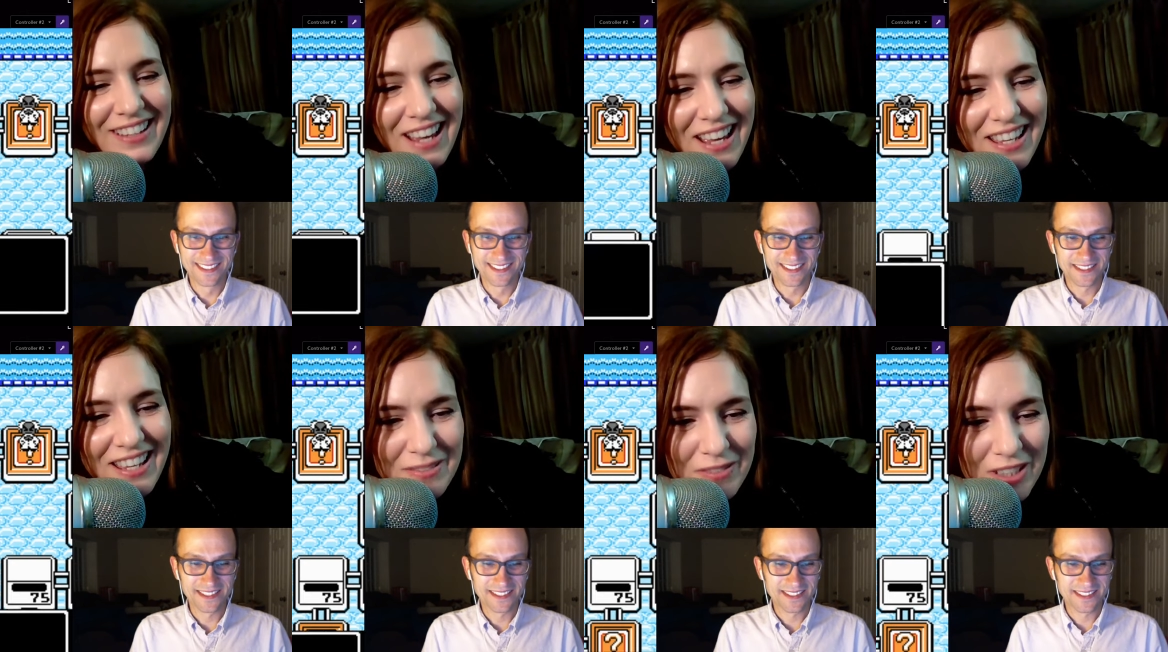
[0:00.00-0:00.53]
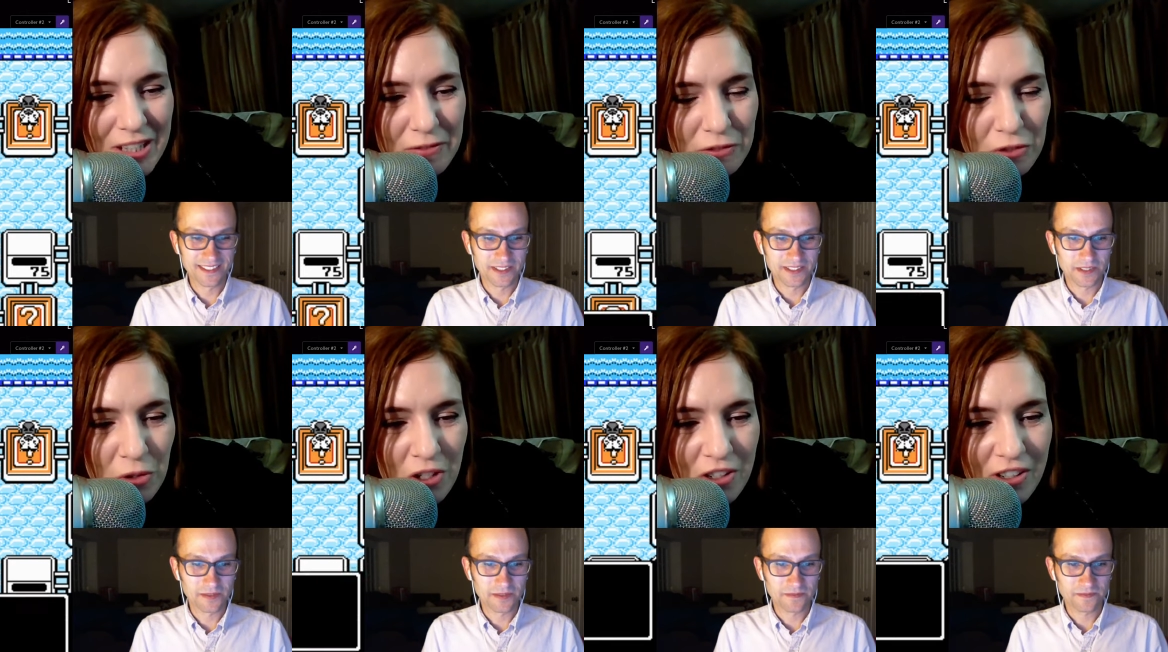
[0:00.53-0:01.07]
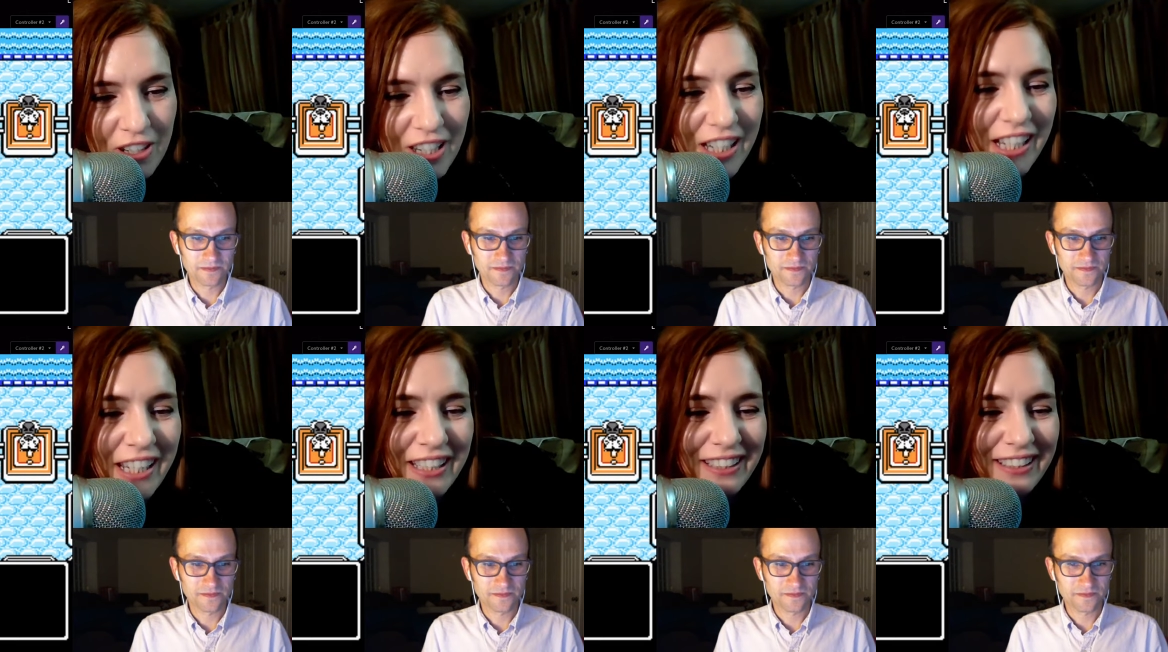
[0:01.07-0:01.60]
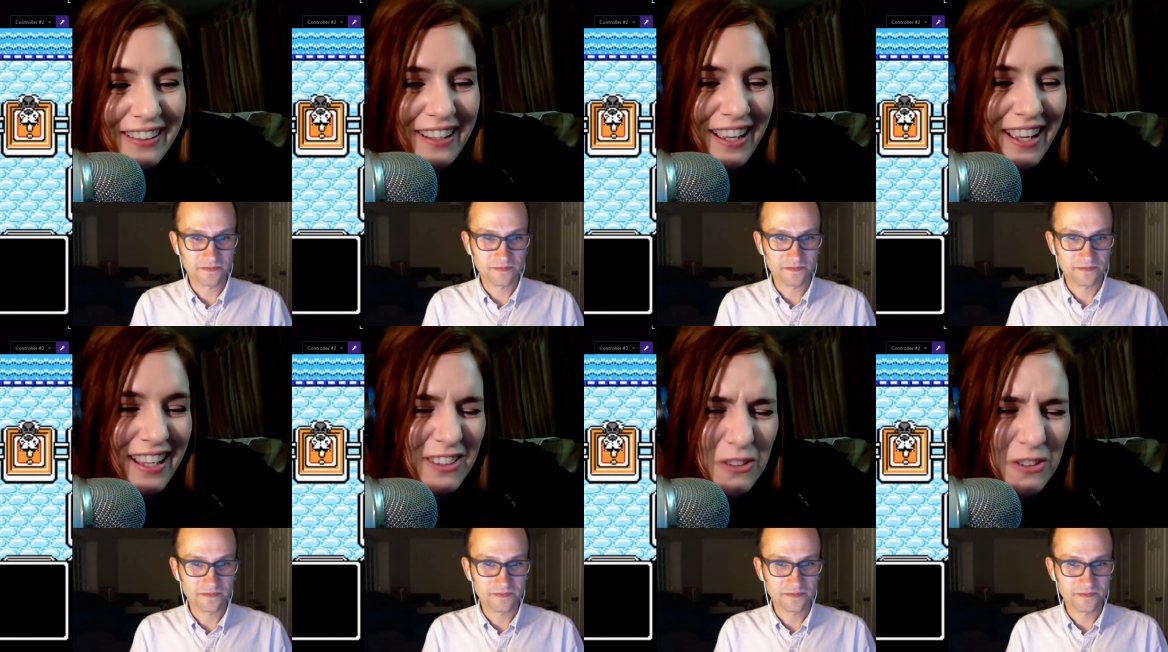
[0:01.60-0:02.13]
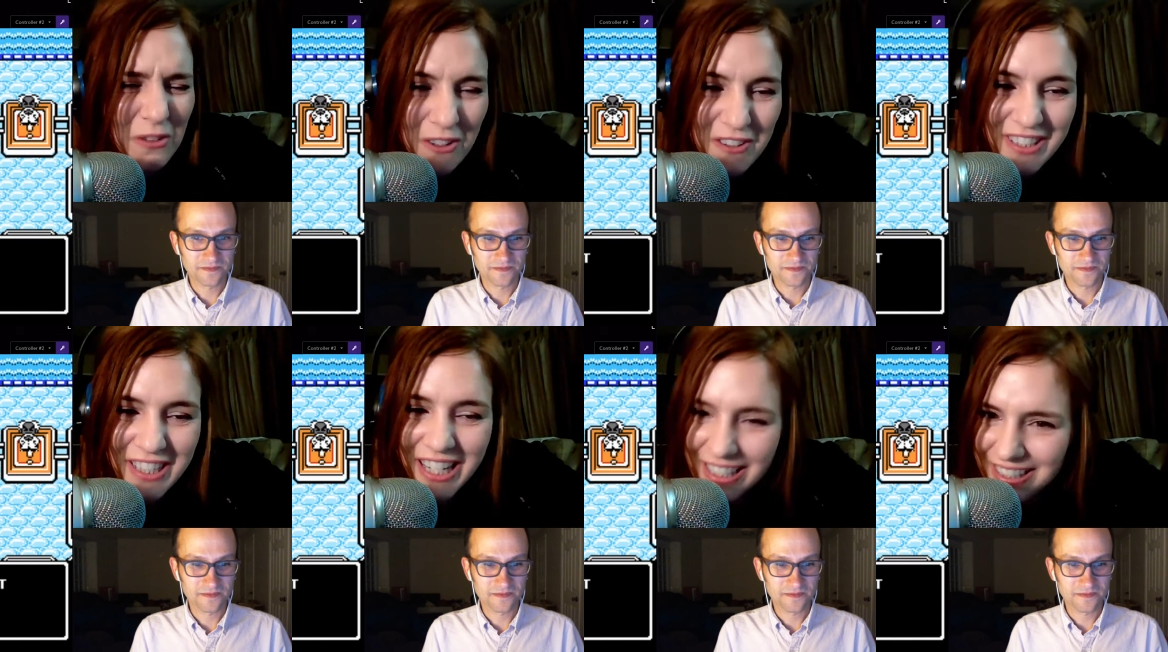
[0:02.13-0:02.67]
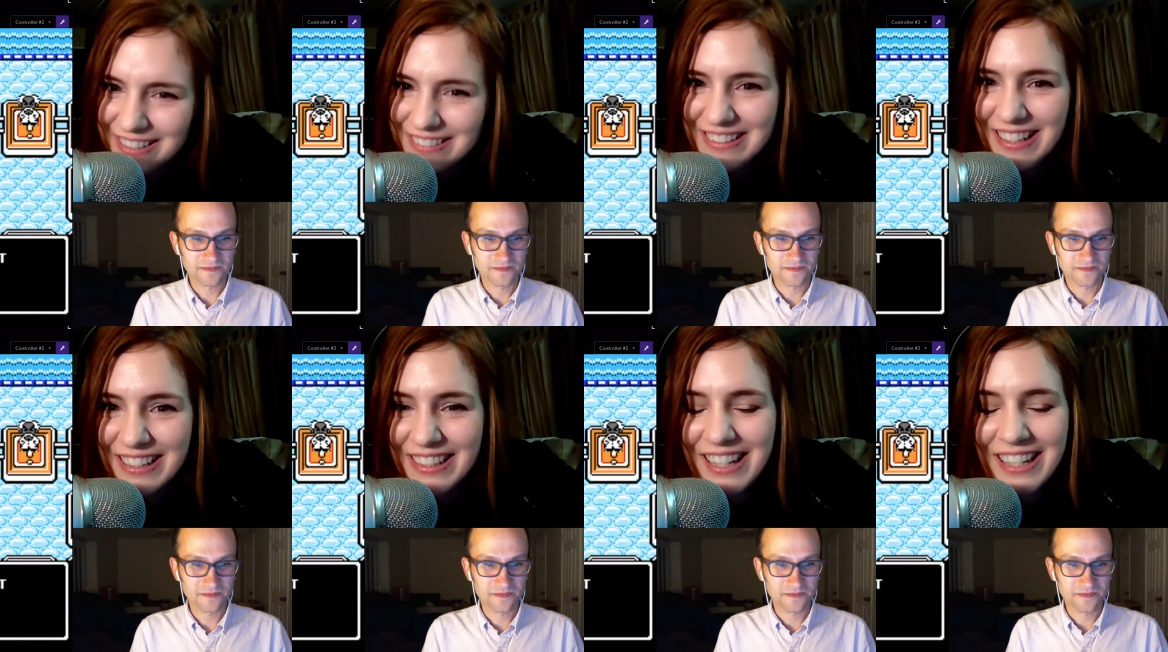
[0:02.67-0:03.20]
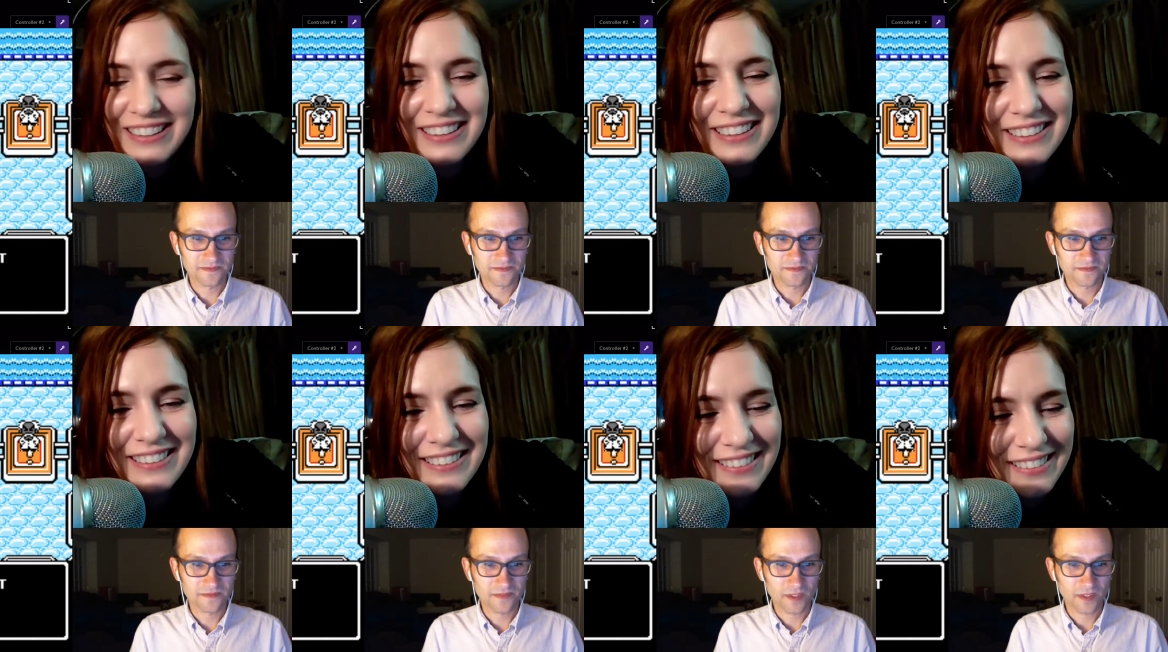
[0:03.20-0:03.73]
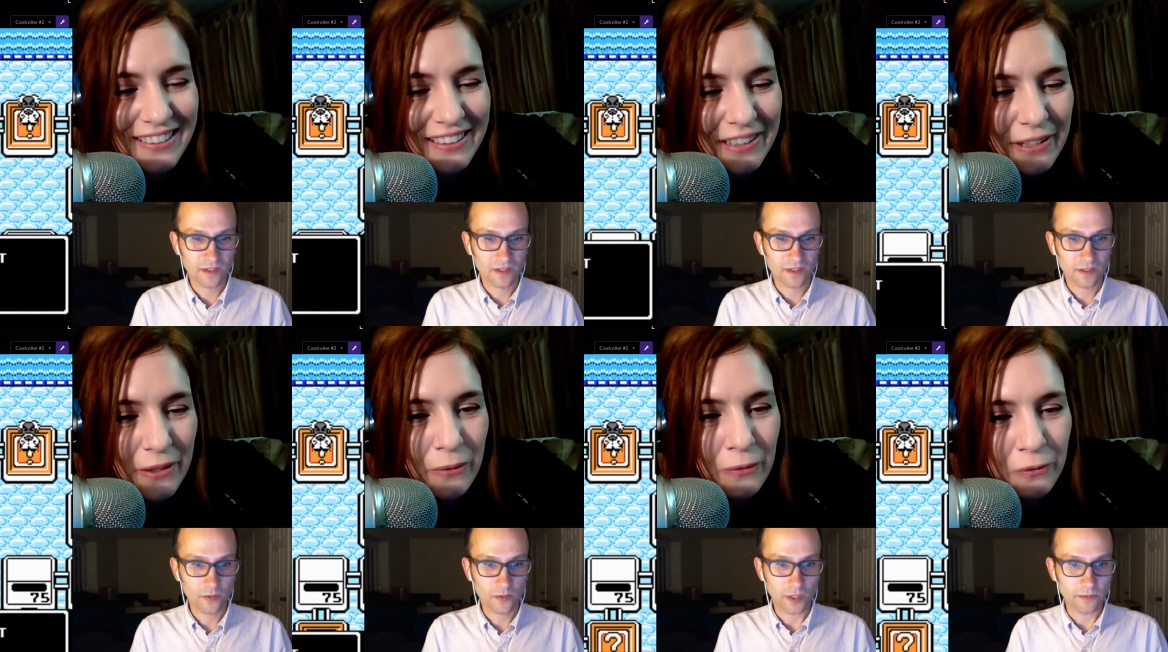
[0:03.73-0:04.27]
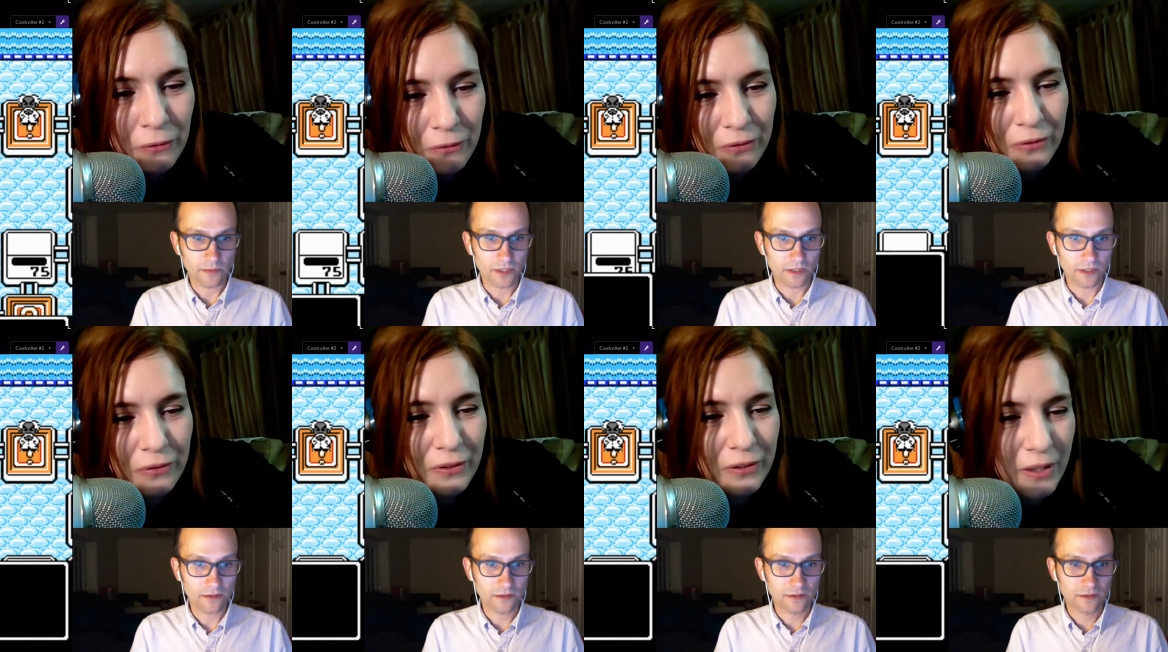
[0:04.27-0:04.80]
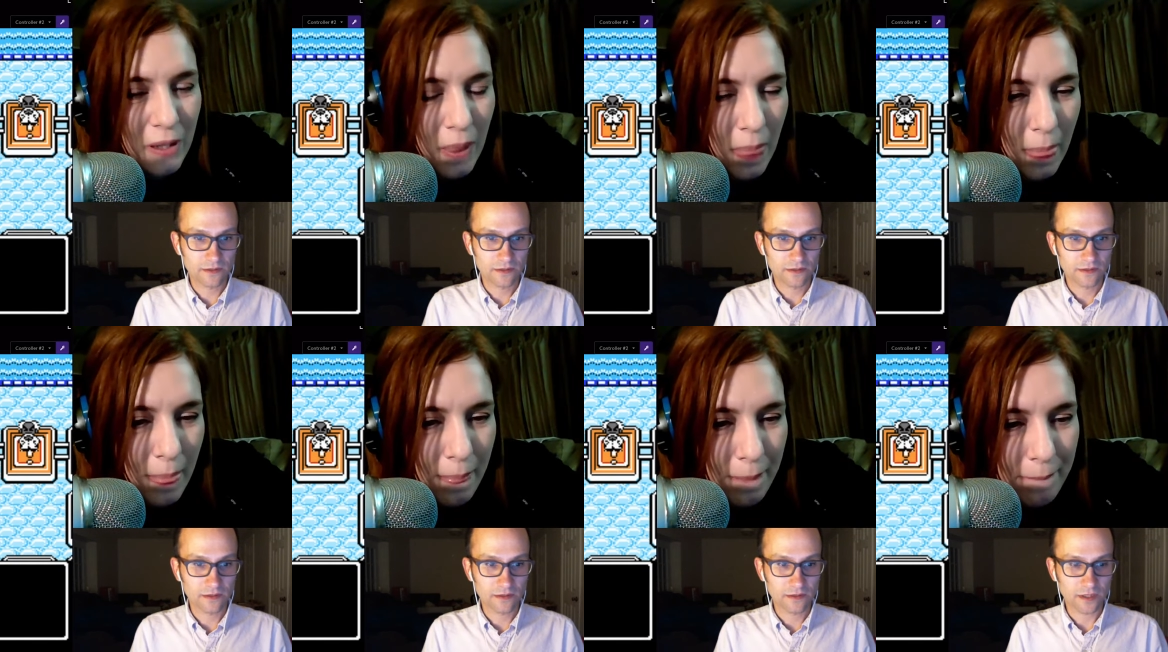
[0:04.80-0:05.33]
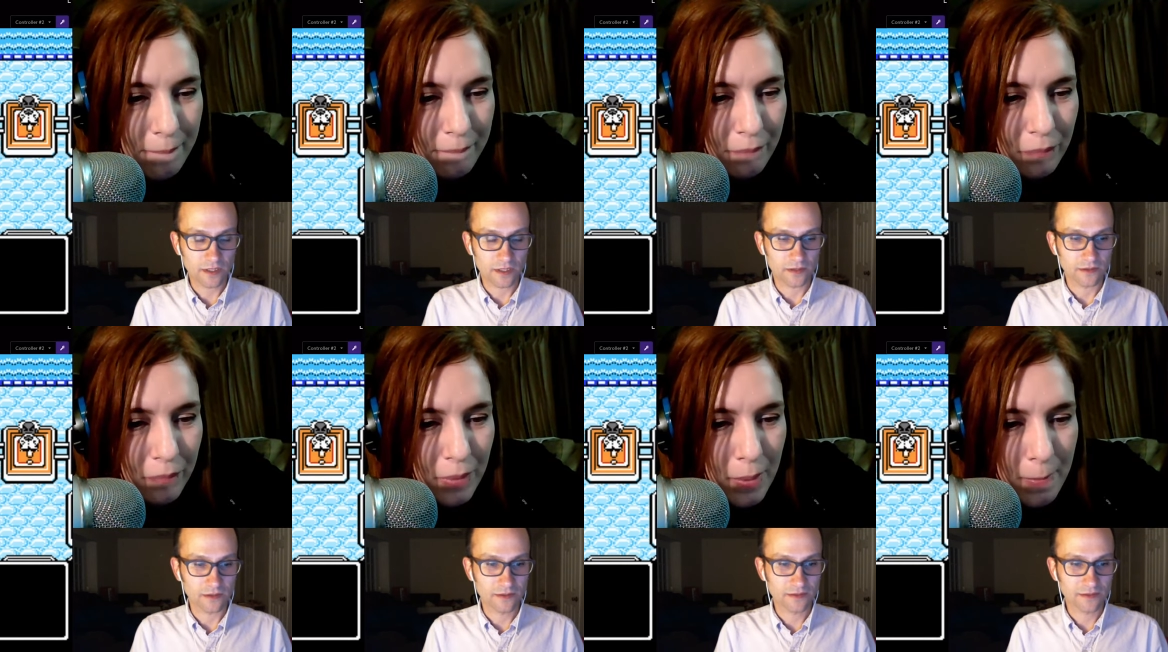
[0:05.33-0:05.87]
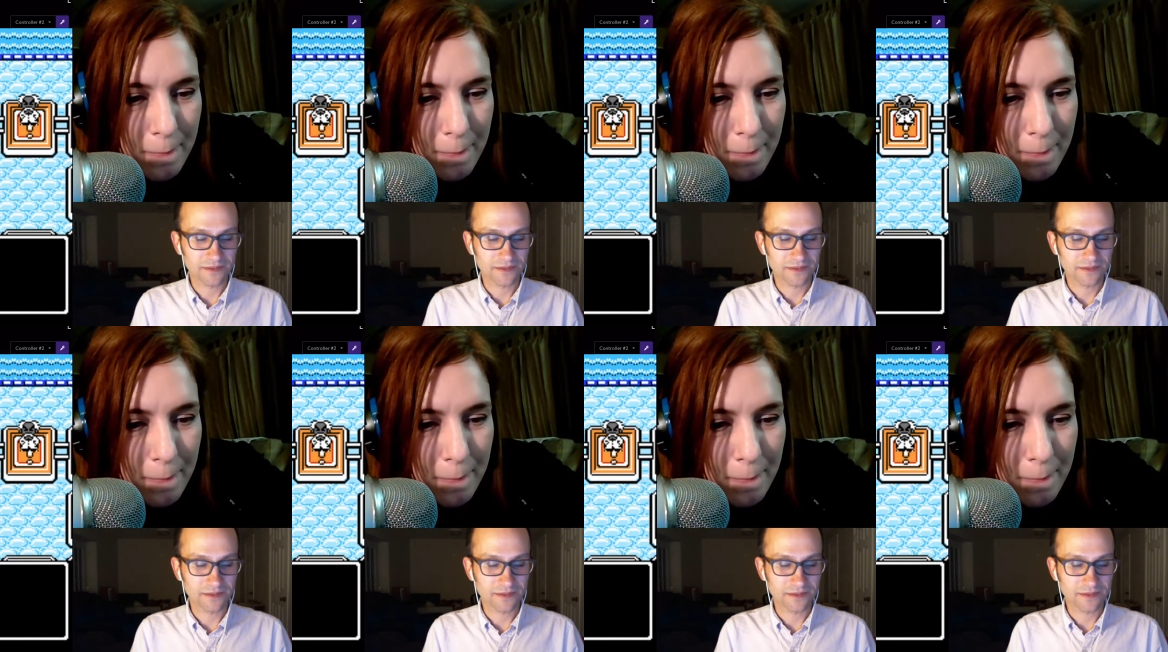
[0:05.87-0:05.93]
Speaker 1: yes, I'm gonna have 208, 280. You at least.
Speaker 2: Wait, I'm done. Oh,